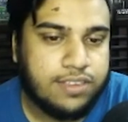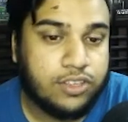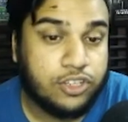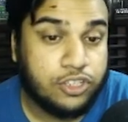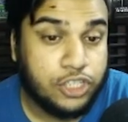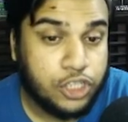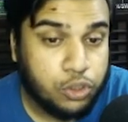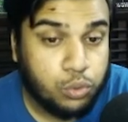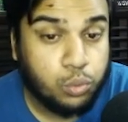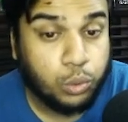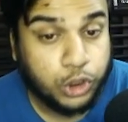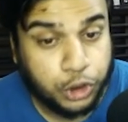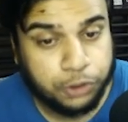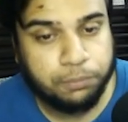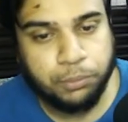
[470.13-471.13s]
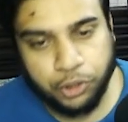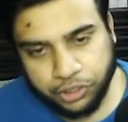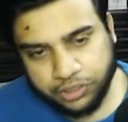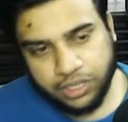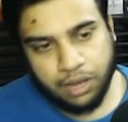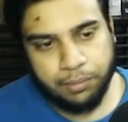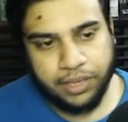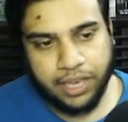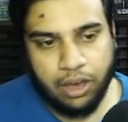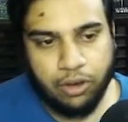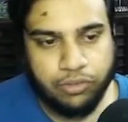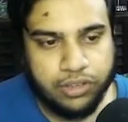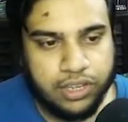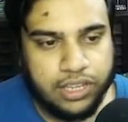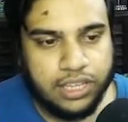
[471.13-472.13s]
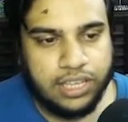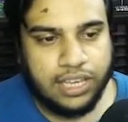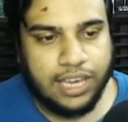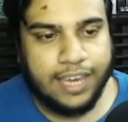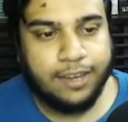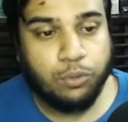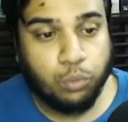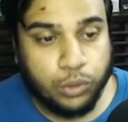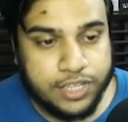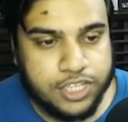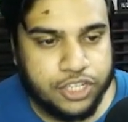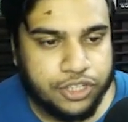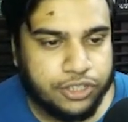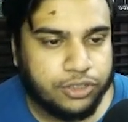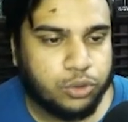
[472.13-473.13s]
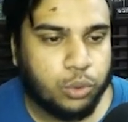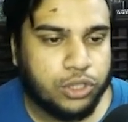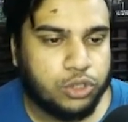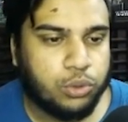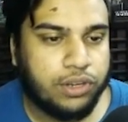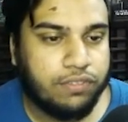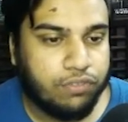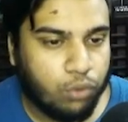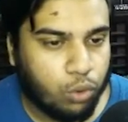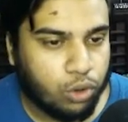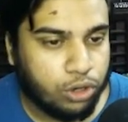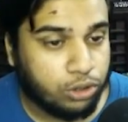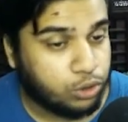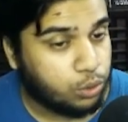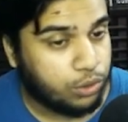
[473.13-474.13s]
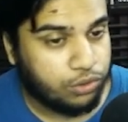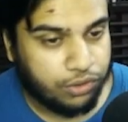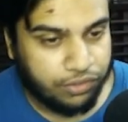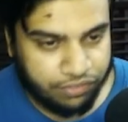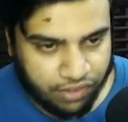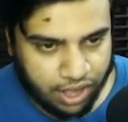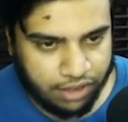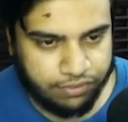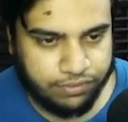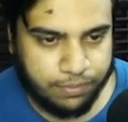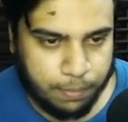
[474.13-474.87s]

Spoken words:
a new Witcher book coming out in winter 2024 or 2025.